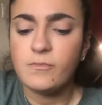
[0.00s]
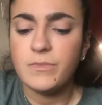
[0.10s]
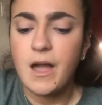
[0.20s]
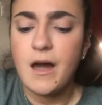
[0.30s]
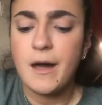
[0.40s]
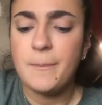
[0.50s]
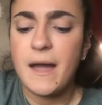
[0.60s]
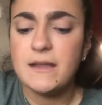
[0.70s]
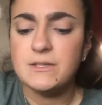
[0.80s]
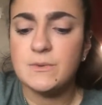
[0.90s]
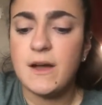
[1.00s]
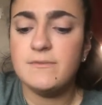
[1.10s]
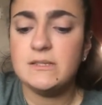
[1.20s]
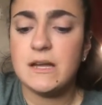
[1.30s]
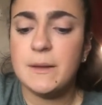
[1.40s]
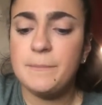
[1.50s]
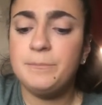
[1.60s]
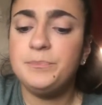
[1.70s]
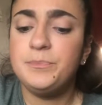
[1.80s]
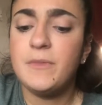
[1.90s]
I do have some
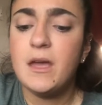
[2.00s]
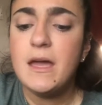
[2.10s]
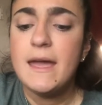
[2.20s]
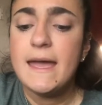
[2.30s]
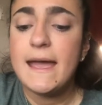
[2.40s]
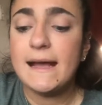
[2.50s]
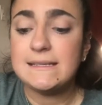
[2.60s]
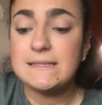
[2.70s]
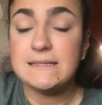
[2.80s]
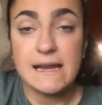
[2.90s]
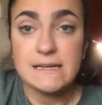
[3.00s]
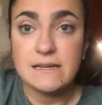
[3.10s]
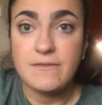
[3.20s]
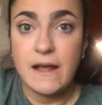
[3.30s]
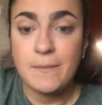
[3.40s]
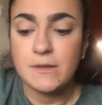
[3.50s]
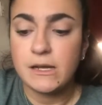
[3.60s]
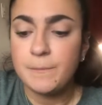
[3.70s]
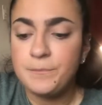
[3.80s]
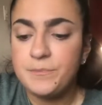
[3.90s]
extended family
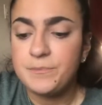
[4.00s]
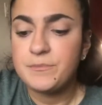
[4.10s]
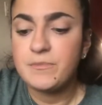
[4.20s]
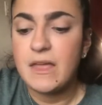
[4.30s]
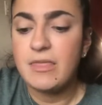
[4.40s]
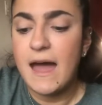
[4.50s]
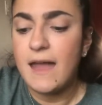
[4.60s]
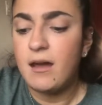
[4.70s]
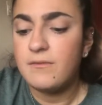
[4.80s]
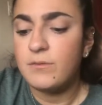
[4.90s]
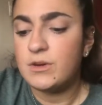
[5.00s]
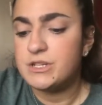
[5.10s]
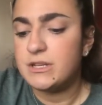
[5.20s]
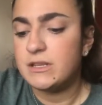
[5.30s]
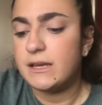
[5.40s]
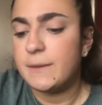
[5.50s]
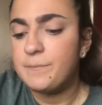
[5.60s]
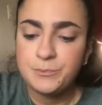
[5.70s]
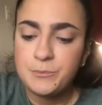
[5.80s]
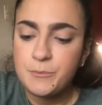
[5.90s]
that unfortunately
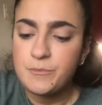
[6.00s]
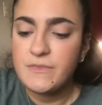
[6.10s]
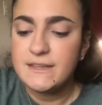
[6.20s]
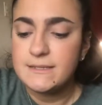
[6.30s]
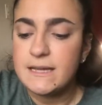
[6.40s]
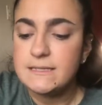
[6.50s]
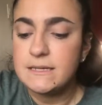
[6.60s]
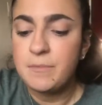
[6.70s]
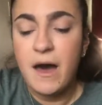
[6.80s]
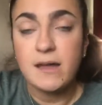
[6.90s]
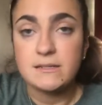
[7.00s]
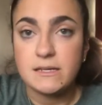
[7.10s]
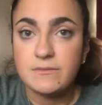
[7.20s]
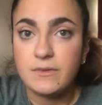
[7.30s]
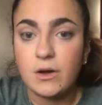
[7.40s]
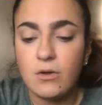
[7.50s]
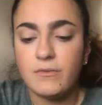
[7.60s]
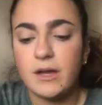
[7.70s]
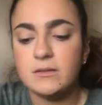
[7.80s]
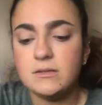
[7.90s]
tested positive for
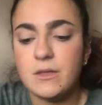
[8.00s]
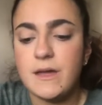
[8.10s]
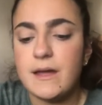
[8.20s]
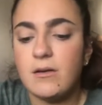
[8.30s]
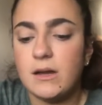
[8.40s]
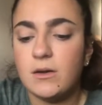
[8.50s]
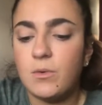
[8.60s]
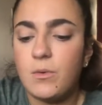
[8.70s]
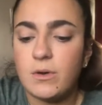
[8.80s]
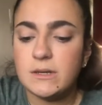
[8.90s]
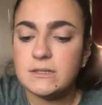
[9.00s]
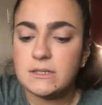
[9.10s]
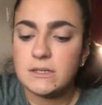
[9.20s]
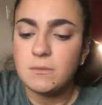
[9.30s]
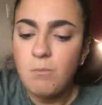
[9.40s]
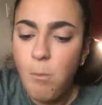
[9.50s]
COVID, so they are in quarantine.